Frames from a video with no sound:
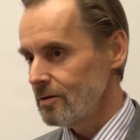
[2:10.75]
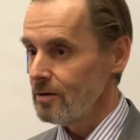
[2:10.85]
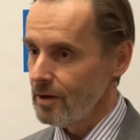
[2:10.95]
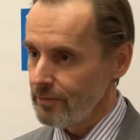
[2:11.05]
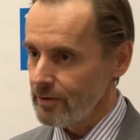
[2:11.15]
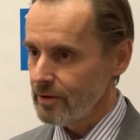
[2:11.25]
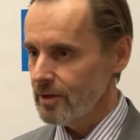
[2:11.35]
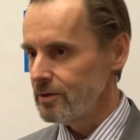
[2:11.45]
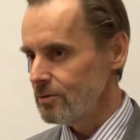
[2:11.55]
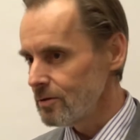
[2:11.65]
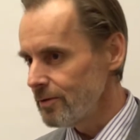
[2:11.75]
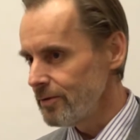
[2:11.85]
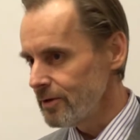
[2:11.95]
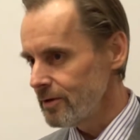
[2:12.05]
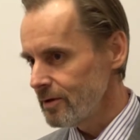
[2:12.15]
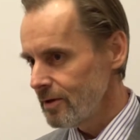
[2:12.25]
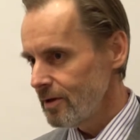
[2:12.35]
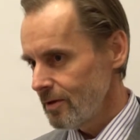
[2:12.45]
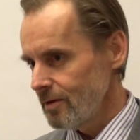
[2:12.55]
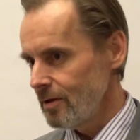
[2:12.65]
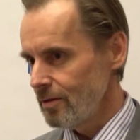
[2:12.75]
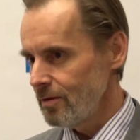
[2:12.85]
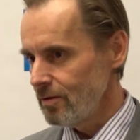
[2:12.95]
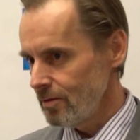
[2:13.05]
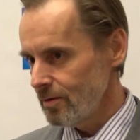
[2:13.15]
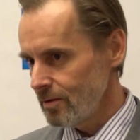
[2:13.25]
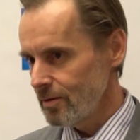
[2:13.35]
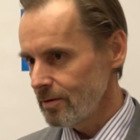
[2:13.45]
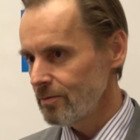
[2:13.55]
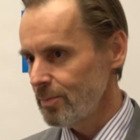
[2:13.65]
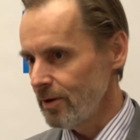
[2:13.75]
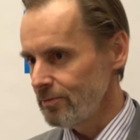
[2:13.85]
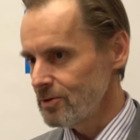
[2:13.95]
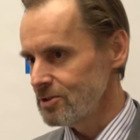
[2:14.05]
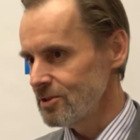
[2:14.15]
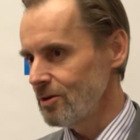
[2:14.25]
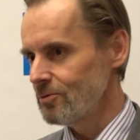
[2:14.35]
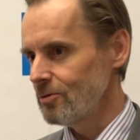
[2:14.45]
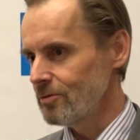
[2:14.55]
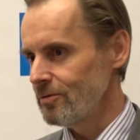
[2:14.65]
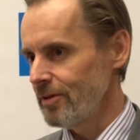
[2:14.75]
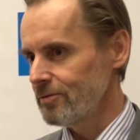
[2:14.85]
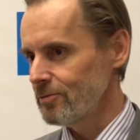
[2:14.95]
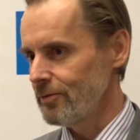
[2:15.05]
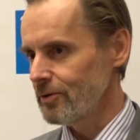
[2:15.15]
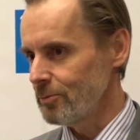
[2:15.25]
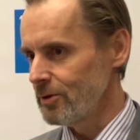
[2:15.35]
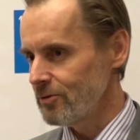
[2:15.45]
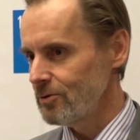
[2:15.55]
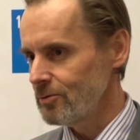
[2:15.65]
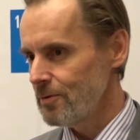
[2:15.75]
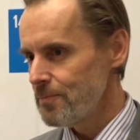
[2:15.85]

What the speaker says: living and non-living in the space which is now called the exclusive economic zone,